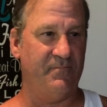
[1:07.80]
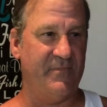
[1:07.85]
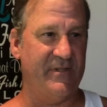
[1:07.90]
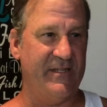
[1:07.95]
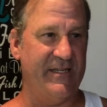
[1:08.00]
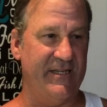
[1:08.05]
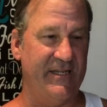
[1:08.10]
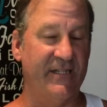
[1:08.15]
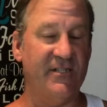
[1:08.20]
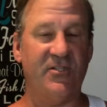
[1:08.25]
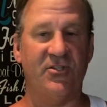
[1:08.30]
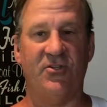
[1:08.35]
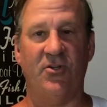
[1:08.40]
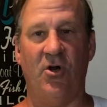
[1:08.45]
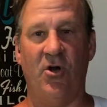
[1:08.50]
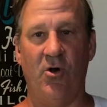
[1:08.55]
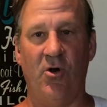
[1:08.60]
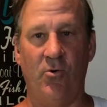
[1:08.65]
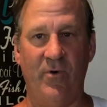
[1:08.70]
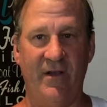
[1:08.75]
the
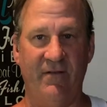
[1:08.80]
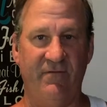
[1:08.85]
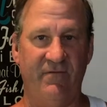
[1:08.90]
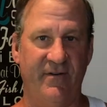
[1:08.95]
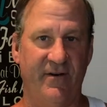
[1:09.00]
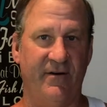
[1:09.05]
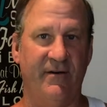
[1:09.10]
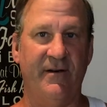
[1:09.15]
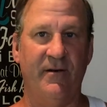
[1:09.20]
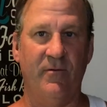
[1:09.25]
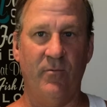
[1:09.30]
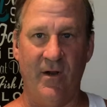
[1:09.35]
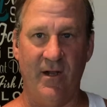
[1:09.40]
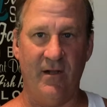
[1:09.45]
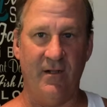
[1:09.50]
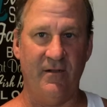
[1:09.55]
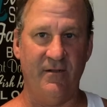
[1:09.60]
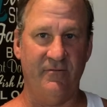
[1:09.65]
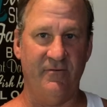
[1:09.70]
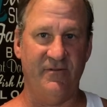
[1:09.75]
install went very
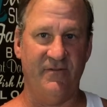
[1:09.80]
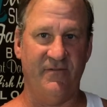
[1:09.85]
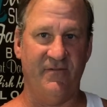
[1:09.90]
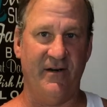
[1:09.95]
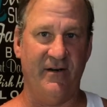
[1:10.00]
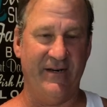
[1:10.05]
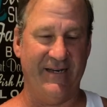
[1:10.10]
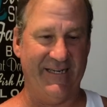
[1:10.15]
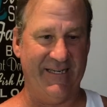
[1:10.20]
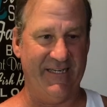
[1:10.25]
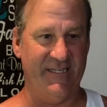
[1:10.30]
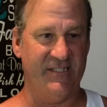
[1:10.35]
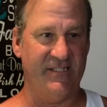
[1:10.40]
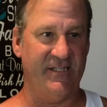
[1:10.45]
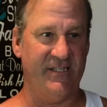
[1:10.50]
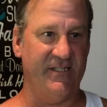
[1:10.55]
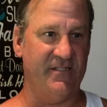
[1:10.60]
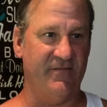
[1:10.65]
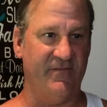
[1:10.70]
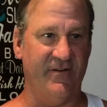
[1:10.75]
well. It was very
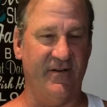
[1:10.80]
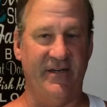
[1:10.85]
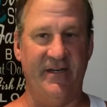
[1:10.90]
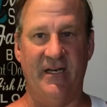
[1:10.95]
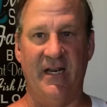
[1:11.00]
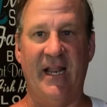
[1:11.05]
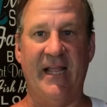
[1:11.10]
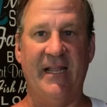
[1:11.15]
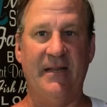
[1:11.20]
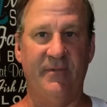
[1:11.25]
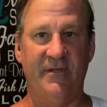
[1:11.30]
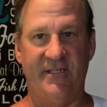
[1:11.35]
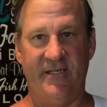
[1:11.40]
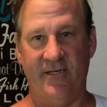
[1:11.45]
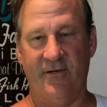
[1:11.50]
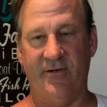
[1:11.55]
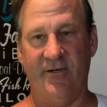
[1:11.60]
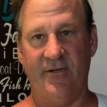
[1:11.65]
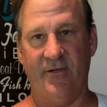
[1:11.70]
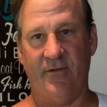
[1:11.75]
easy. It's a very light
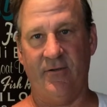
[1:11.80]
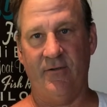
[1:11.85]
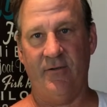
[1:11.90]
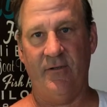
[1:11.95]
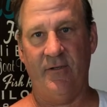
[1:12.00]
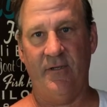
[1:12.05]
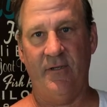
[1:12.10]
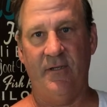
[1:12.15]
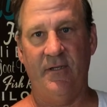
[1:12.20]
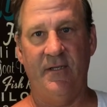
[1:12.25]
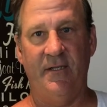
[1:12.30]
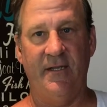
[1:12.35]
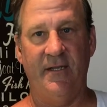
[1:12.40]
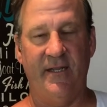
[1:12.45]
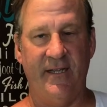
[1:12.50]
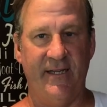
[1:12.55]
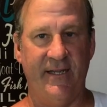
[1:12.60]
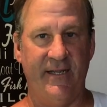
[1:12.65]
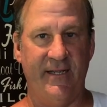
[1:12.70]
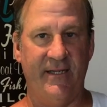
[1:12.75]
material,
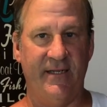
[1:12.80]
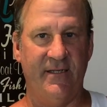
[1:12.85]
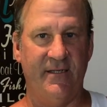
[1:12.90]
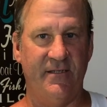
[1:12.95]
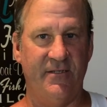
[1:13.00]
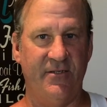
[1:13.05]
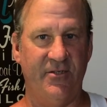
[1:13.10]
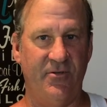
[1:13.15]
and